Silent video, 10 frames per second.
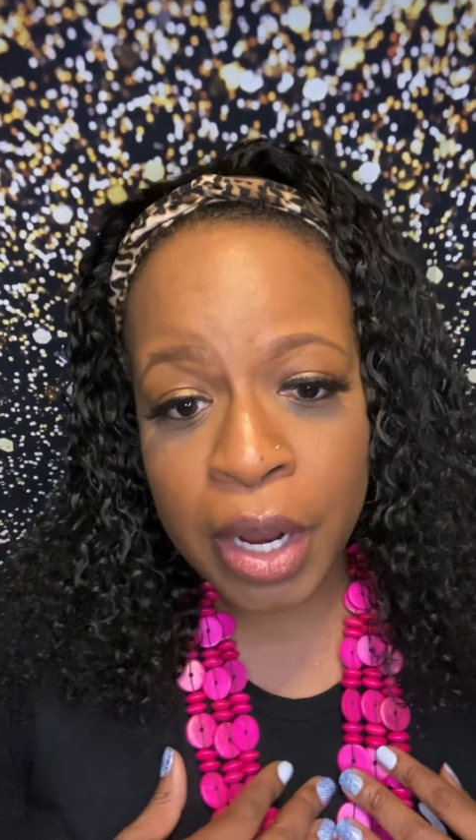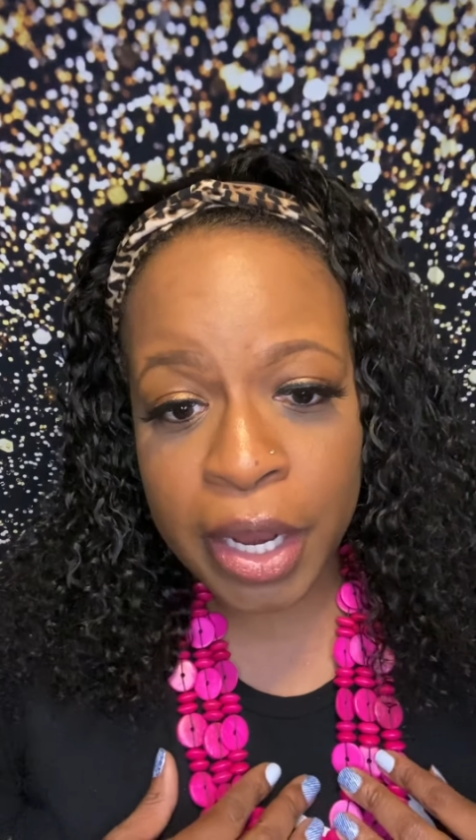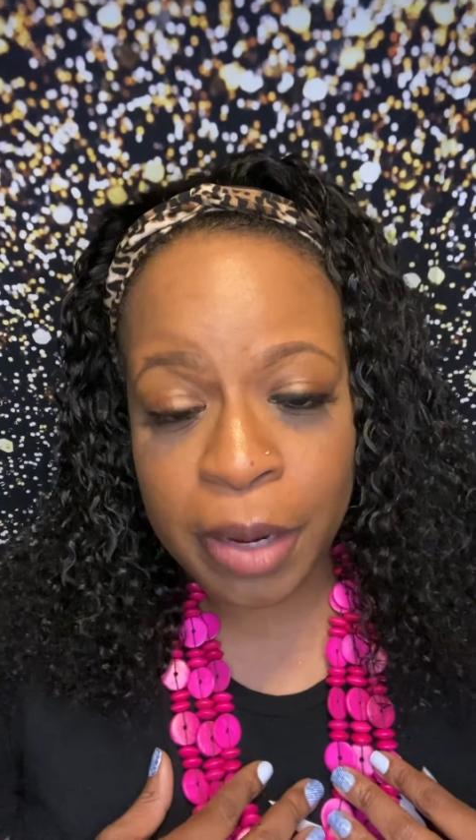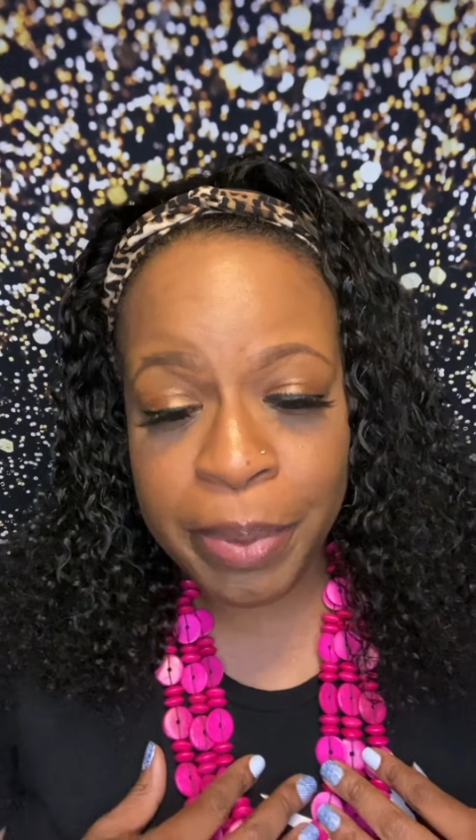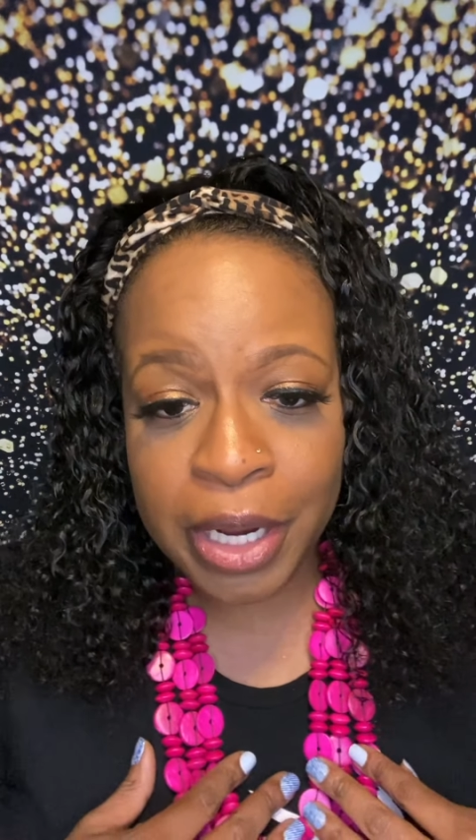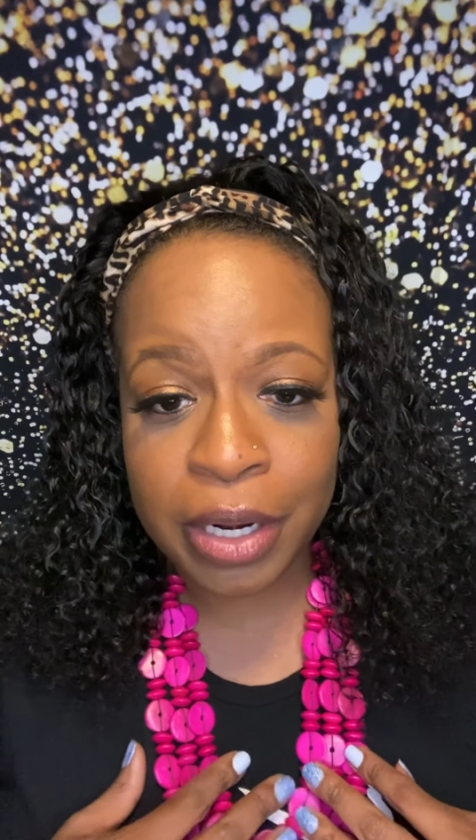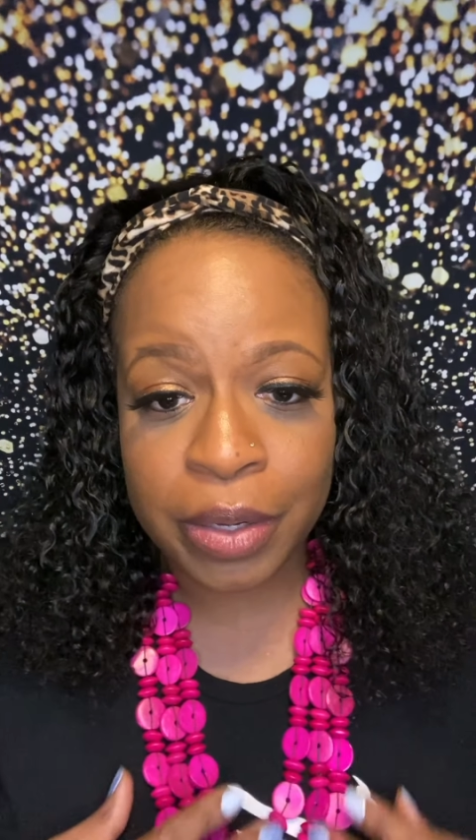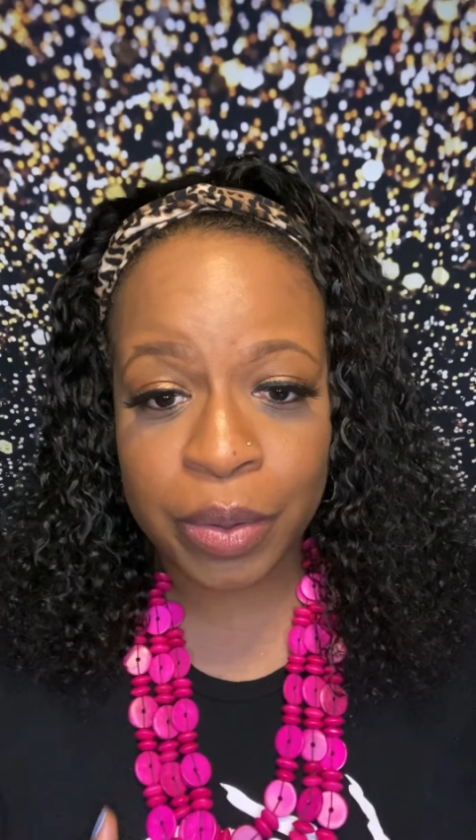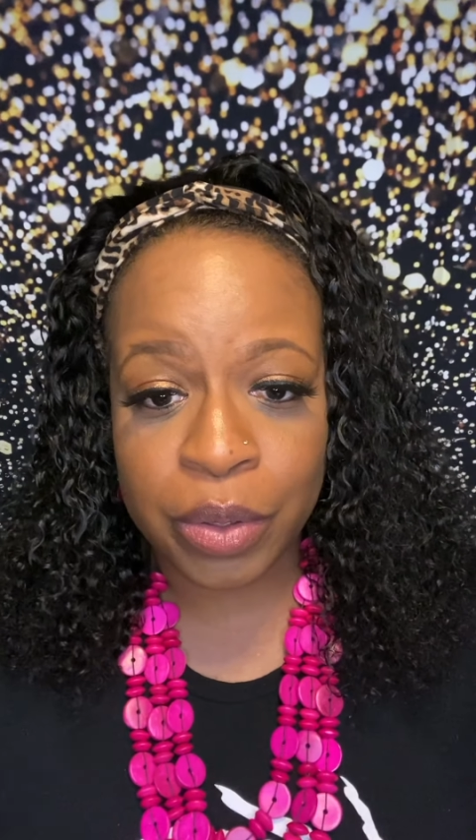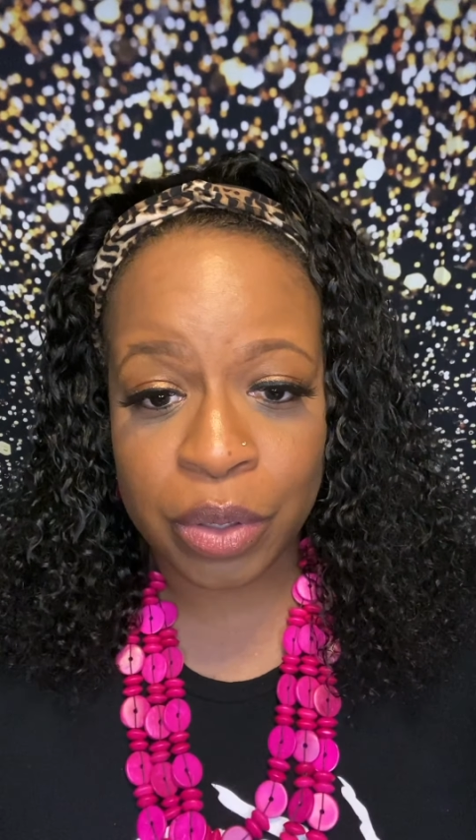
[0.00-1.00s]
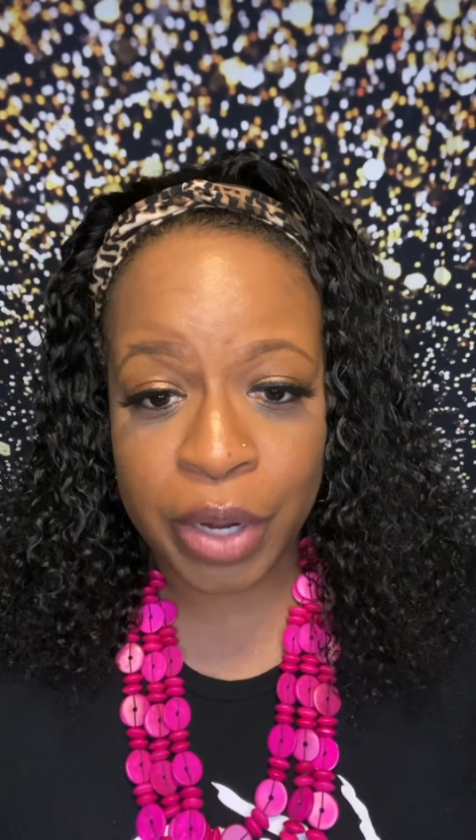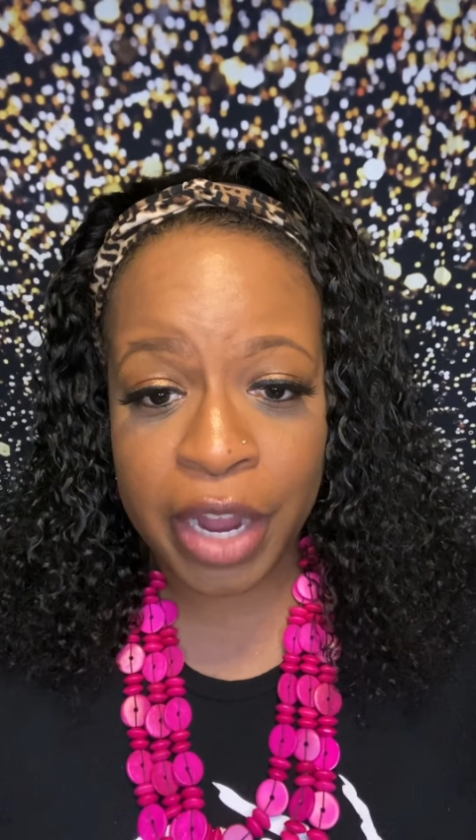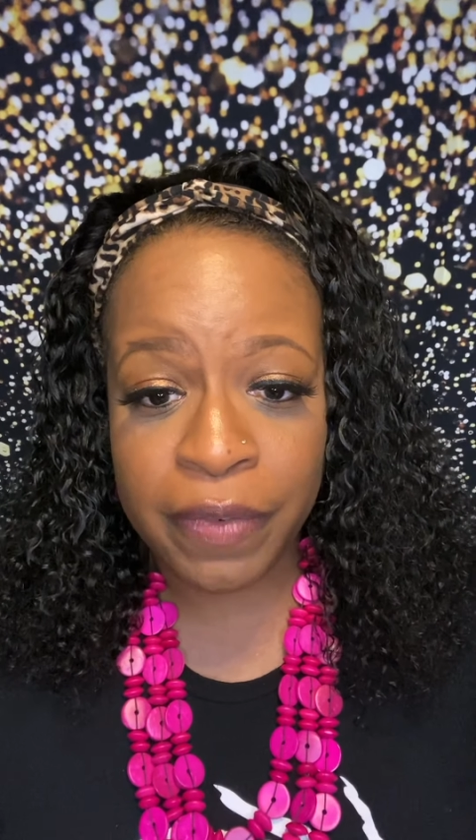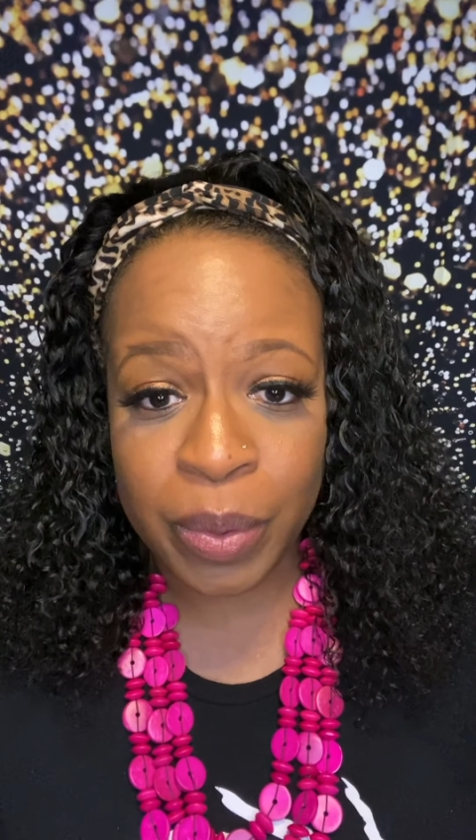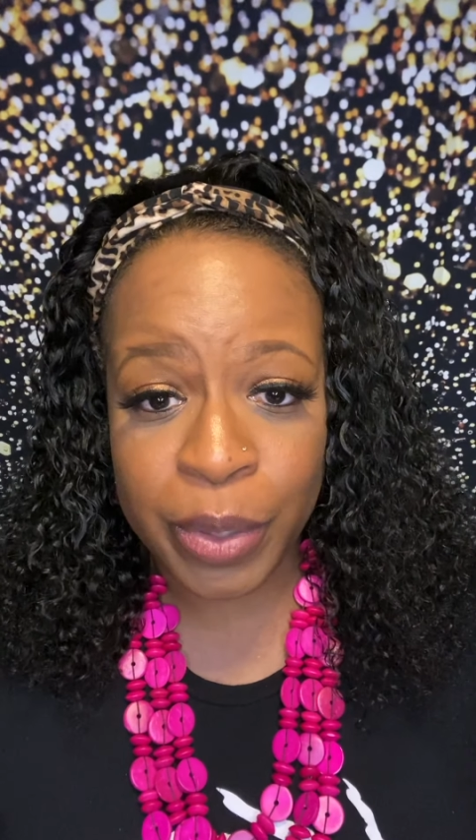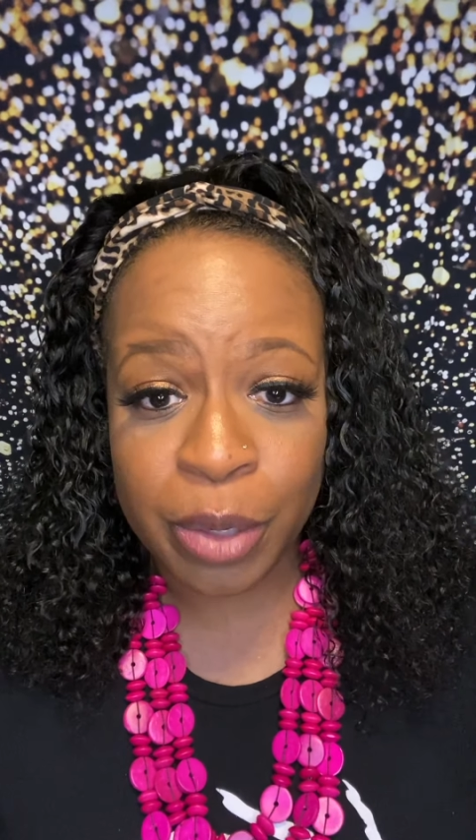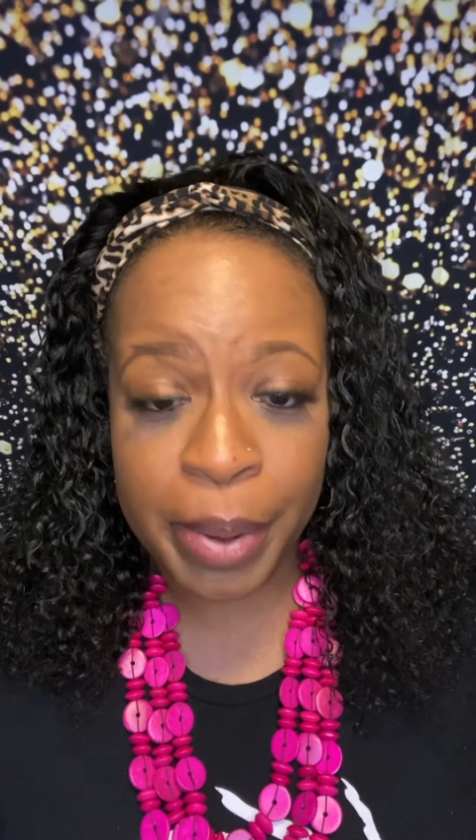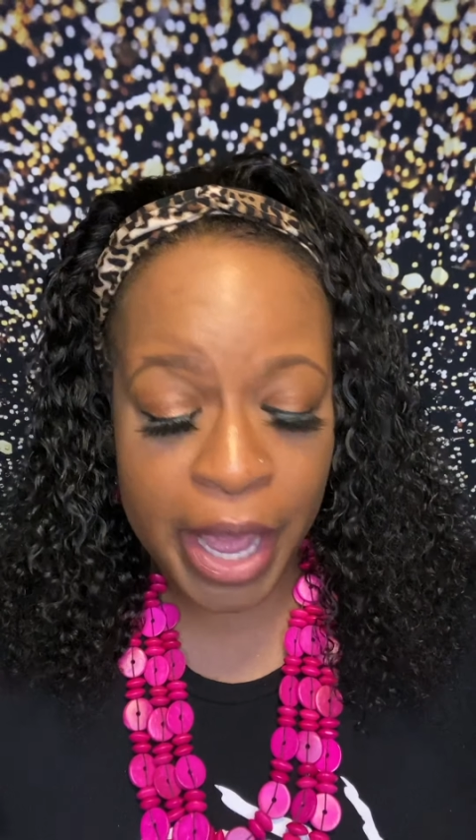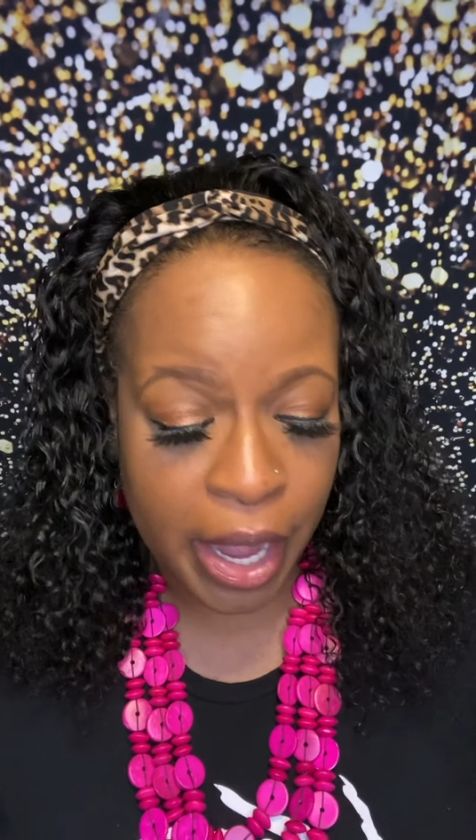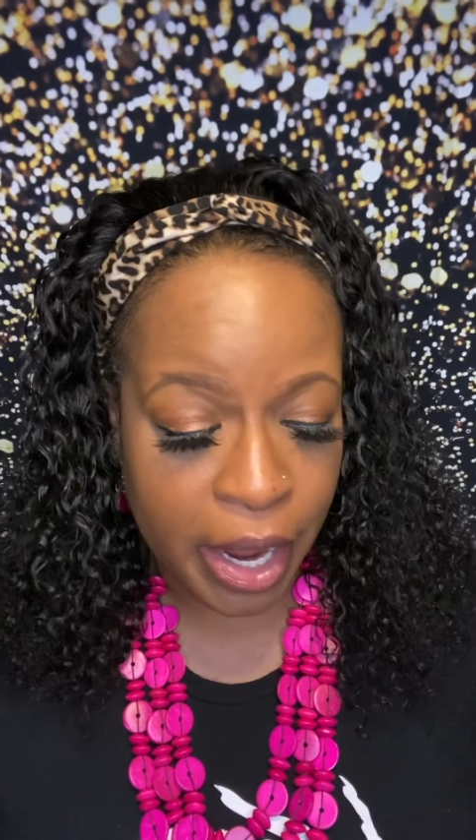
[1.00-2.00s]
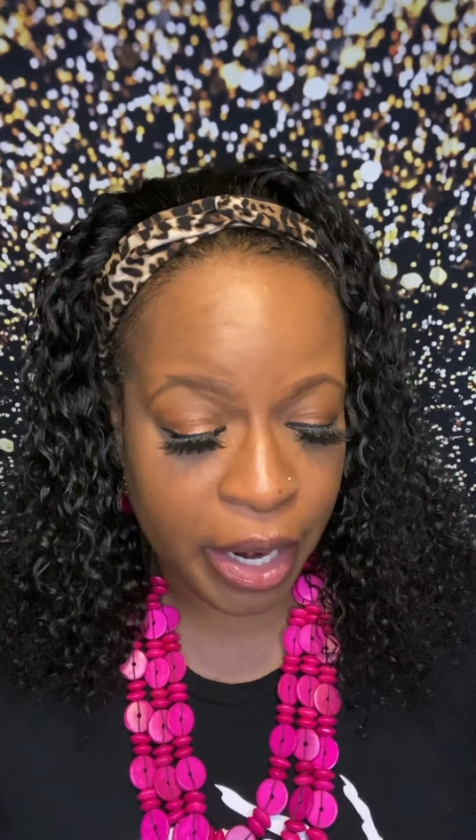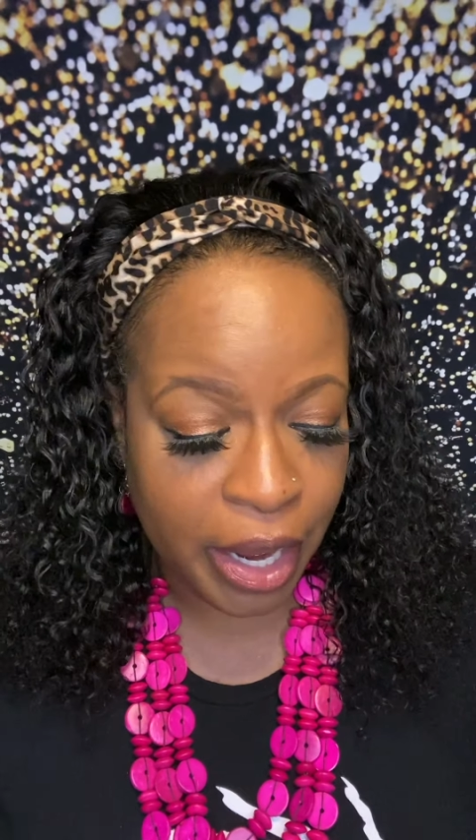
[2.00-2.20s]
like being a little girl having to wear a pad,